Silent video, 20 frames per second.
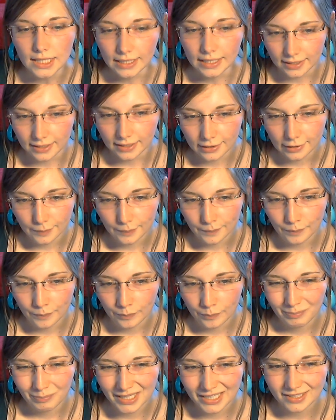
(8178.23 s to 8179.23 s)

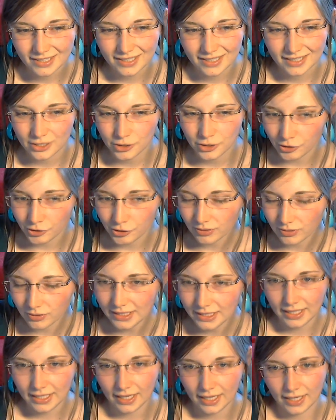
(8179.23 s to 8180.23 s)
But
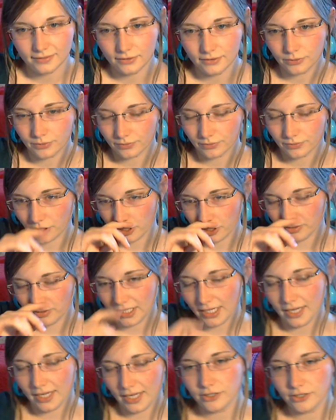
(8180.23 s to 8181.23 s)
generally, I
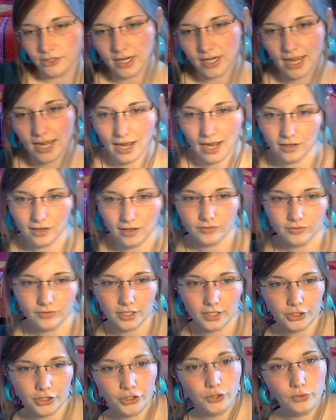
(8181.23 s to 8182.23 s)
don't have a
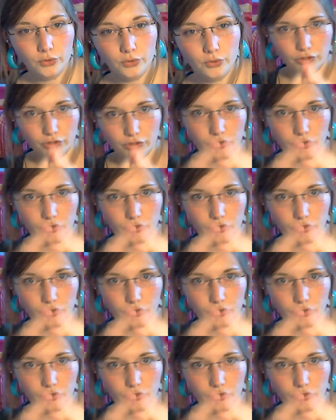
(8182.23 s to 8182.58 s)
huge